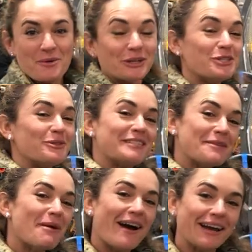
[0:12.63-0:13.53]
What you
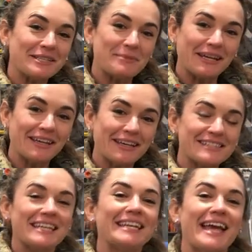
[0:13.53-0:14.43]
see behind me
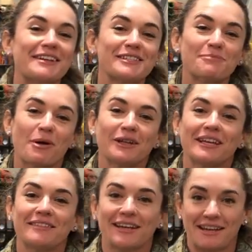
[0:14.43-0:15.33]
is the latest model
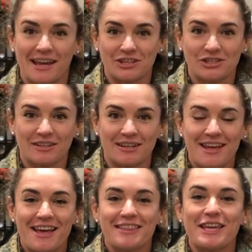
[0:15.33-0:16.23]
in the collection,
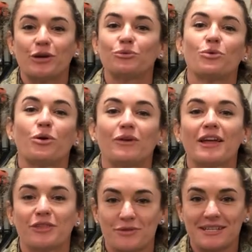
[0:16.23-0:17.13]
the
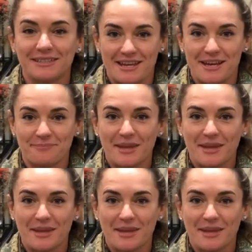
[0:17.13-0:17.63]
Aurora 3C.